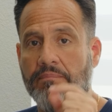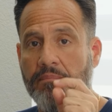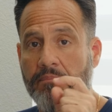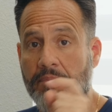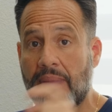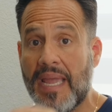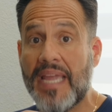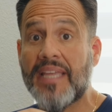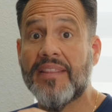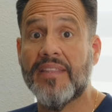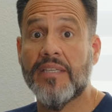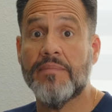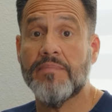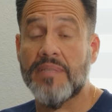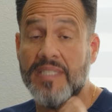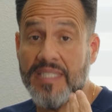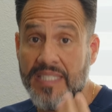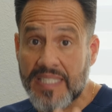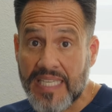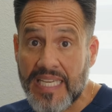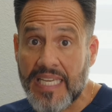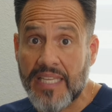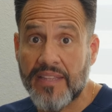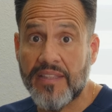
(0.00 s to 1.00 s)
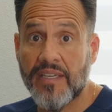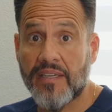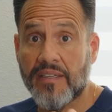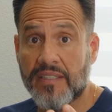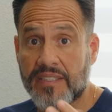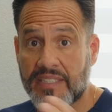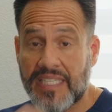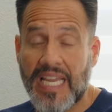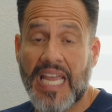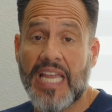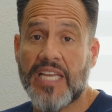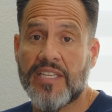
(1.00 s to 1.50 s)
make them see the
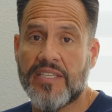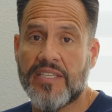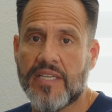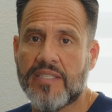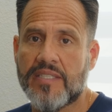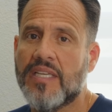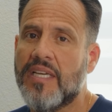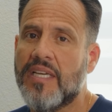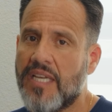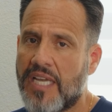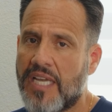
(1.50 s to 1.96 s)
changes